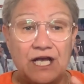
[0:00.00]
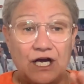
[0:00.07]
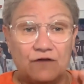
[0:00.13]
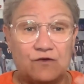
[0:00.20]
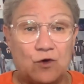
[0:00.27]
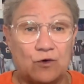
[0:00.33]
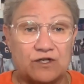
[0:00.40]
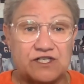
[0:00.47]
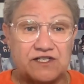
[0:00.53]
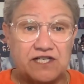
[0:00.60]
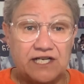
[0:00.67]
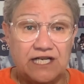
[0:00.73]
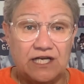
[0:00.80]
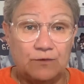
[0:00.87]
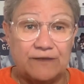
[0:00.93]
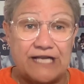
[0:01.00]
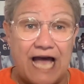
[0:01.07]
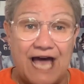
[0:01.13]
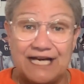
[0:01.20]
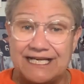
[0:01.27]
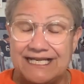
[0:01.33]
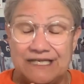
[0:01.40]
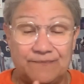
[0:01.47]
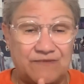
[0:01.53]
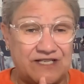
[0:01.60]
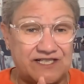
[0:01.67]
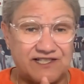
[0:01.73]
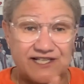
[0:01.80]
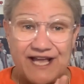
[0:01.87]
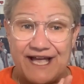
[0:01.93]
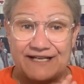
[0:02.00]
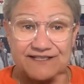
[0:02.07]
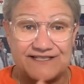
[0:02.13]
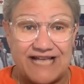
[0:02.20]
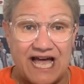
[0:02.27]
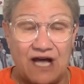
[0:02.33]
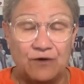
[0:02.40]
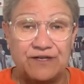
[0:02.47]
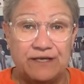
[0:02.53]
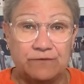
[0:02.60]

Of course, we got to keep these sacks down.